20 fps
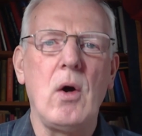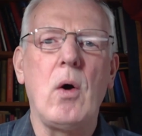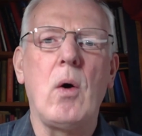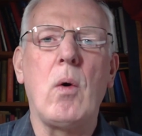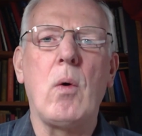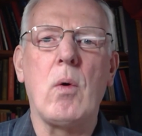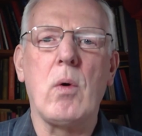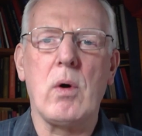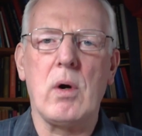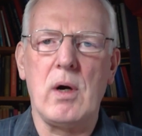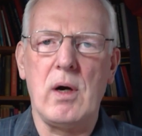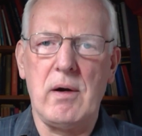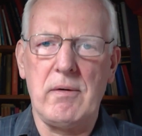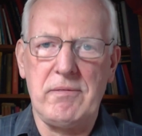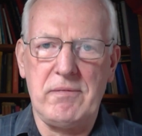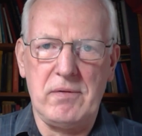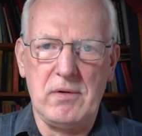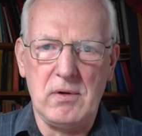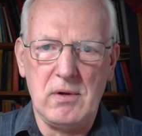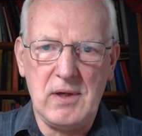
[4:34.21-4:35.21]
or a
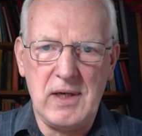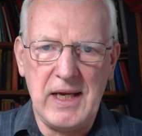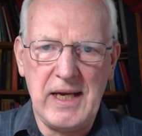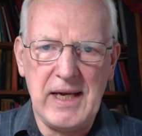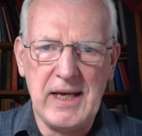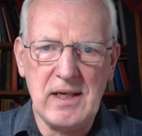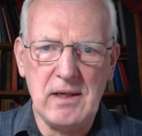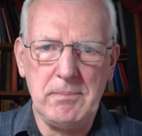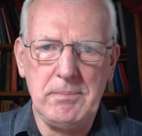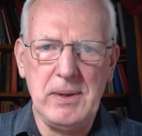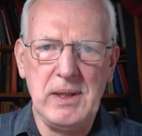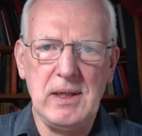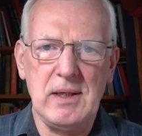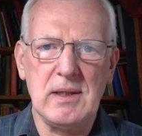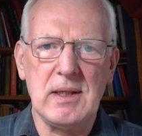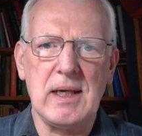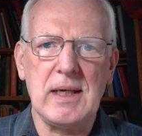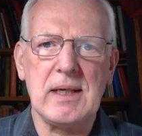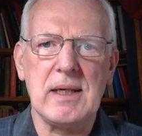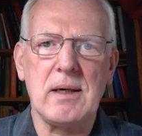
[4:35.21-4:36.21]
full canopy
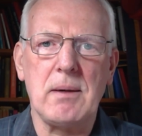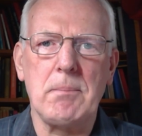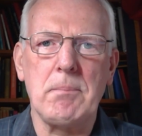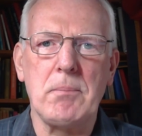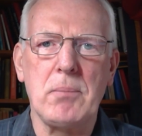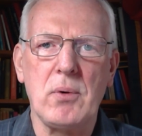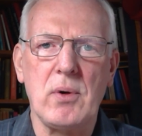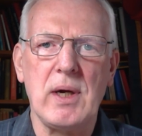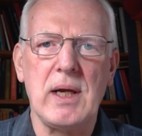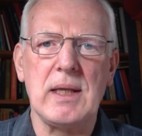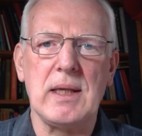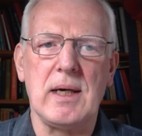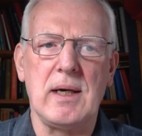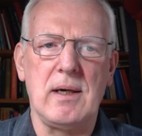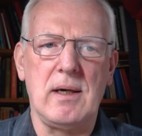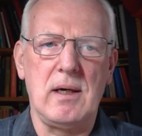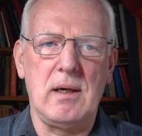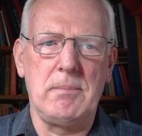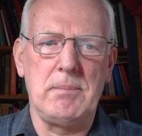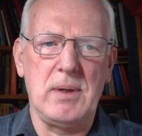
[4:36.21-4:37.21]
like an umbrella
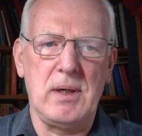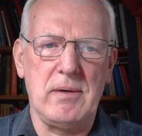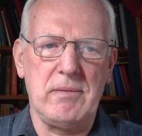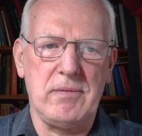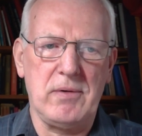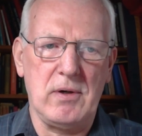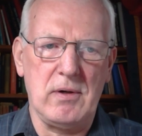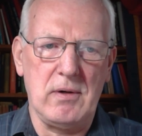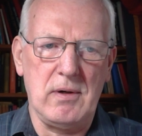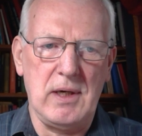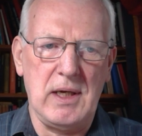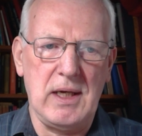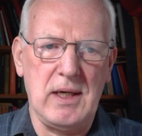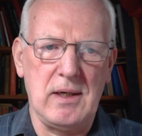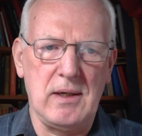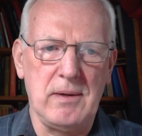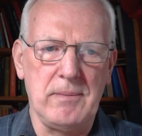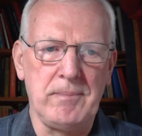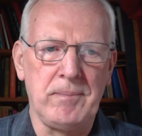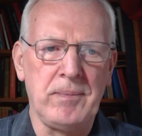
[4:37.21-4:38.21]
above her head.
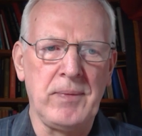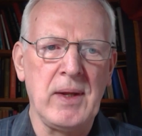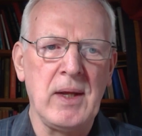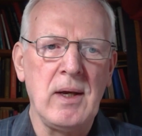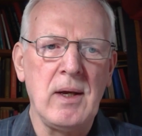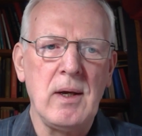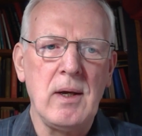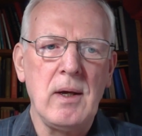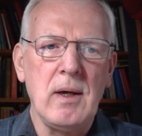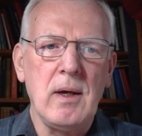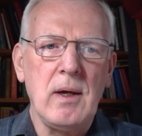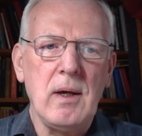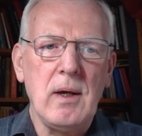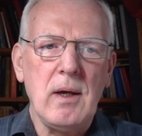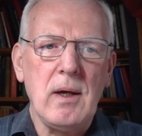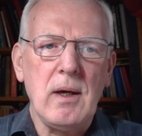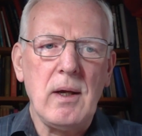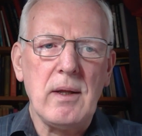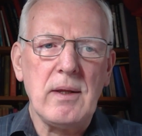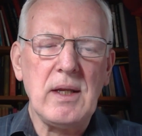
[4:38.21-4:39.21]

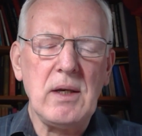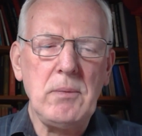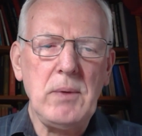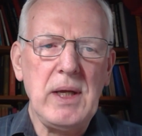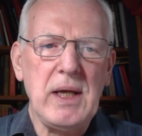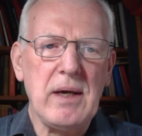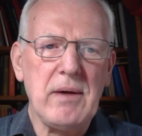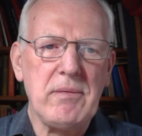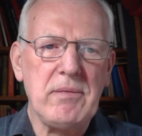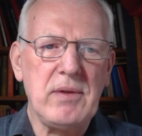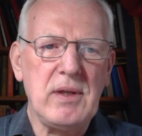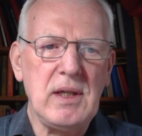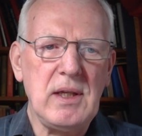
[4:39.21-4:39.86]
Then we have